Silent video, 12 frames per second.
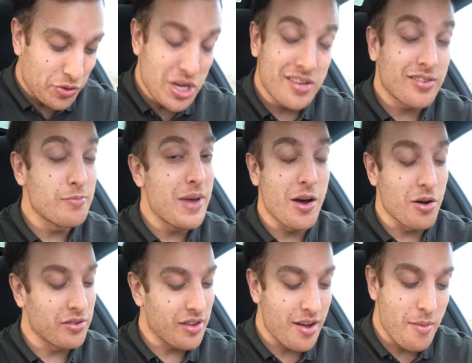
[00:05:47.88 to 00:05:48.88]
This
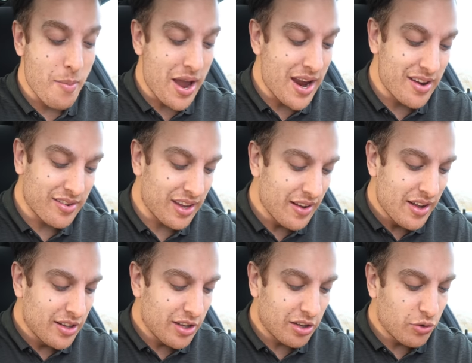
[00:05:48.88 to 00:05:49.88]
smells amazing.
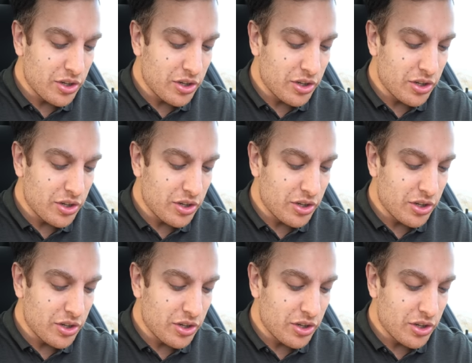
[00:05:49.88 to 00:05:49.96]
This